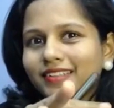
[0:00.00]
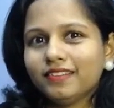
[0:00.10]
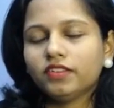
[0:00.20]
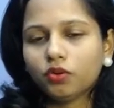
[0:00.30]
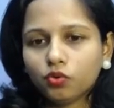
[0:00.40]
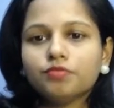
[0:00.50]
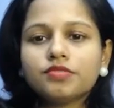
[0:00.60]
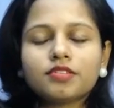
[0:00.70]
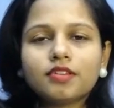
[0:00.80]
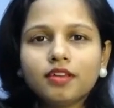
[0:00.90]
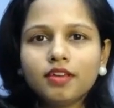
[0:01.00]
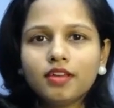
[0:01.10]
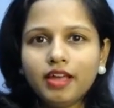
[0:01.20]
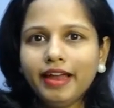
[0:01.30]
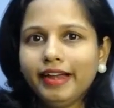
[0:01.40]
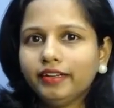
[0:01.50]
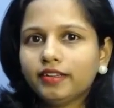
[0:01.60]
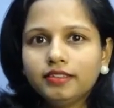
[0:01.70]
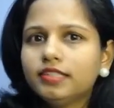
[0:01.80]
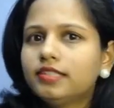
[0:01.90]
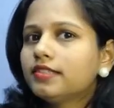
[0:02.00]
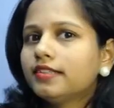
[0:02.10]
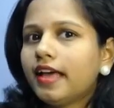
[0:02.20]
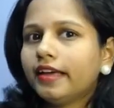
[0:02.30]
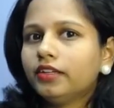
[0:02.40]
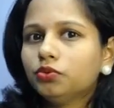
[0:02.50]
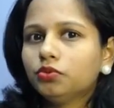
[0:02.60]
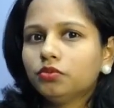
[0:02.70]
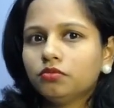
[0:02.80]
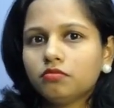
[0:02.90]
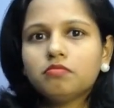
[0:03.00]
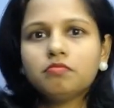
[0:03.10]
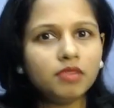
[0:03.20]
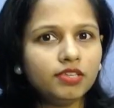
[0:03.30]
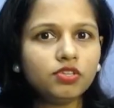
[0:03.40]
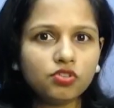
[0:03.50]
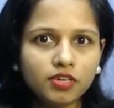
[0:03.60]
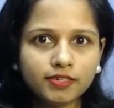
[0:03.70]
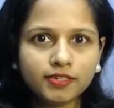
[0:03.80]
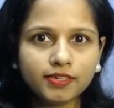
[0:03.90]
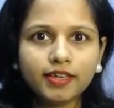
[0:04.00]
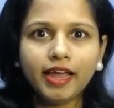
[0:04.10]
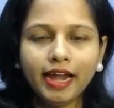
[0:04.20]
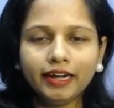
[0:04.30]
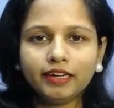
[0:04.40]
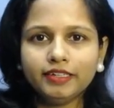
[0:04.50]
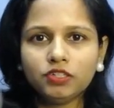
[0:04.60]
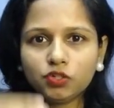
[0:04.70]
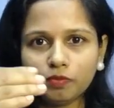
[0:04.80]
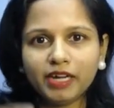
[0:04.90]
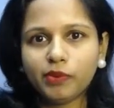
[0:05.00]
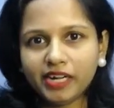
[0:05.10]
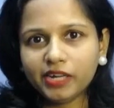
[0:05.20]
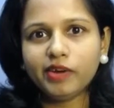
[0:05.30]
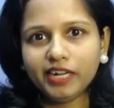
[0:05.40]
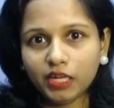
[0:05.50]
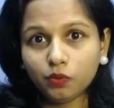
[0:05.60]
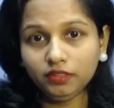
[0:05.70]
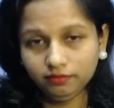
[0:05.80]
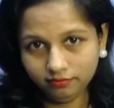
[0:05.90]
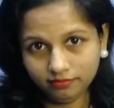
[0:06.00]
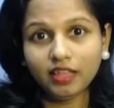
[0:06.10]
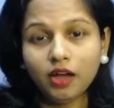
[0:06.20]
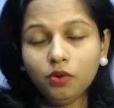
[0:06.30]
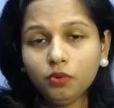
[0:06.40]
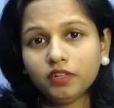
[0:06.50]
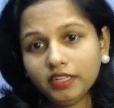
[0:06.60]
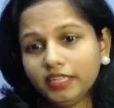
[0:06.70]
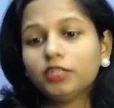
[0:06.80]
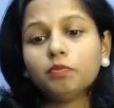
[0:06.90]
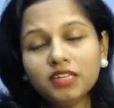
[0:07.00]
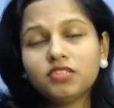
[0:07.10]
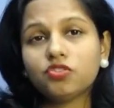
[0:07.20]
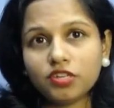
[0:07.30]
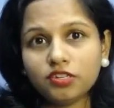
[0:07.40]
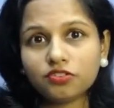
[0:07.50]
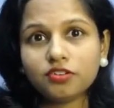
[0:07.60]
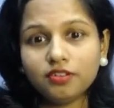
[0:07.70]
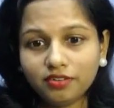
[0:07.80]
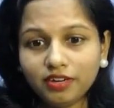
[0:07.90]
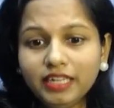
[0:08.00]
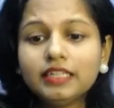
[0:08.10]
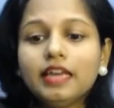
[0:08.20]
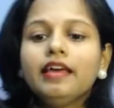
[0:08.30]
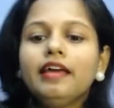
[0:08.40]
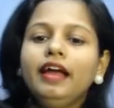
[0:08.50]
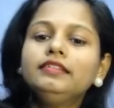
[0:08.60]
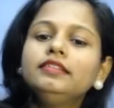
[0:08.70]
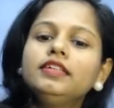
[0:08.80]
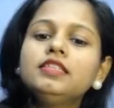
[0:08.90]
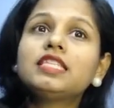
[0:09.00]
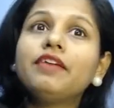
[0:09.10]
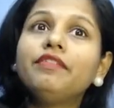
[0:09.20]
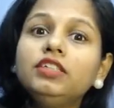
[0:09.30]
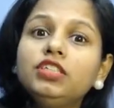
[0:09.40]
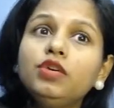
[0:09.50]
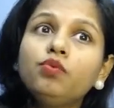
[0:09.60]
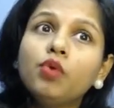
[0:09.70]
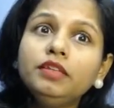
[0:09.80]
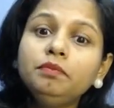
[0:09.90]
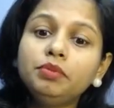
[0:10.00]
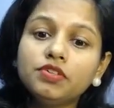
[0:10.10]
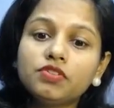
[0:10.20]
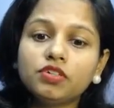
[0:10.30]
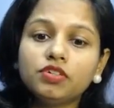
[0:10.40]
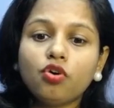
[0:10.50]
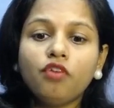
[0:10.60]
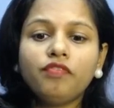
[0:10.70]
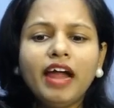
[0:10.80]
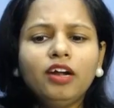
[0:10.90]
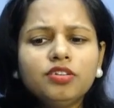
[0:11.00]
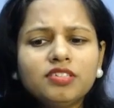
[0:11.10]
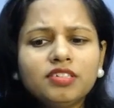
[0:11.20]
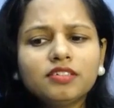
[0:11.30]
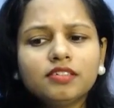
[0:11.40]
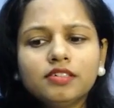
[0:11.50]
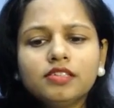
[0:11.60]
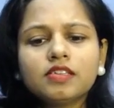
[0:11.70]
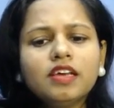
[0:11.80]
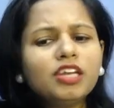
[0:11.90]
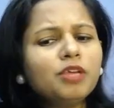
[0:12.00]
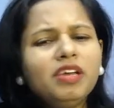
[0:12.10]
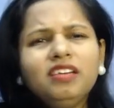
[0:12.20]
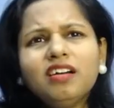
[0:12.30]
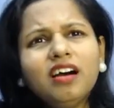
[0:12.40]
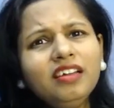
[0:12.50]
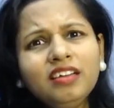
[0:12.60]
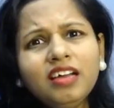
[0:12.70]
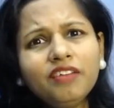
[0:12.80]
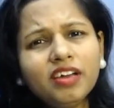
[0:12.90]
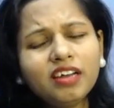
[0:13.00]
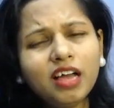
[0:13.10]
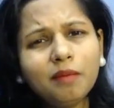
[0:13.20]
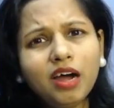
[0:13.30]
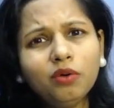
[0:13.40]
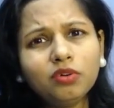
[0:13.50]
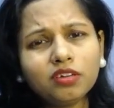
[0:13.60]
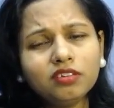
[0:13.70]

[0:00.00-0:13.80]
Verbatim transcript: in their homes. And this scenario must change, at least by twenty twenty-one. Now it must change, right? And then seventy-one percent of adolescent girls remain unaware about